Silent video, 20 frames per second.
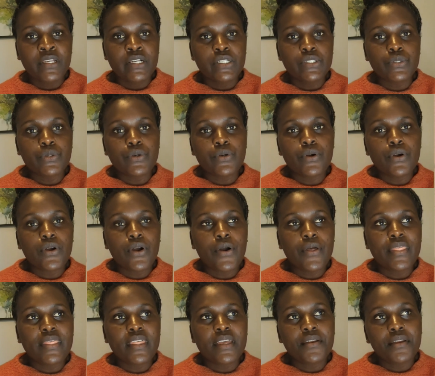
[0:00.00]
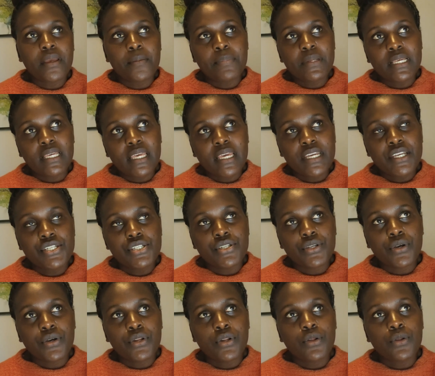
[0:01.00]
So on the
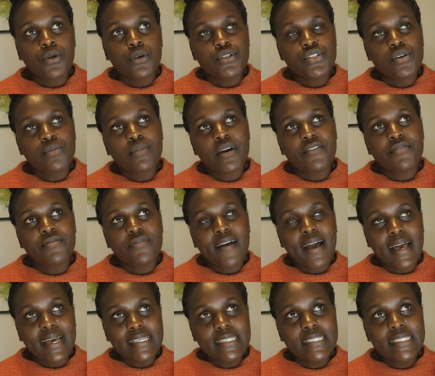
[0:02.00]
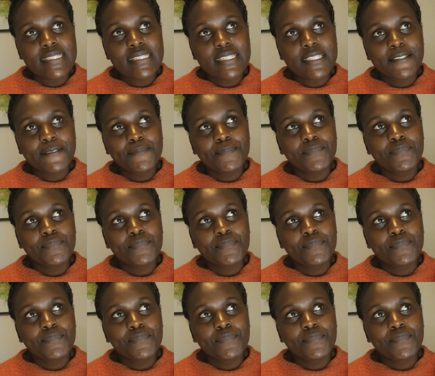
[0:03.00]
reapplication on October 1st,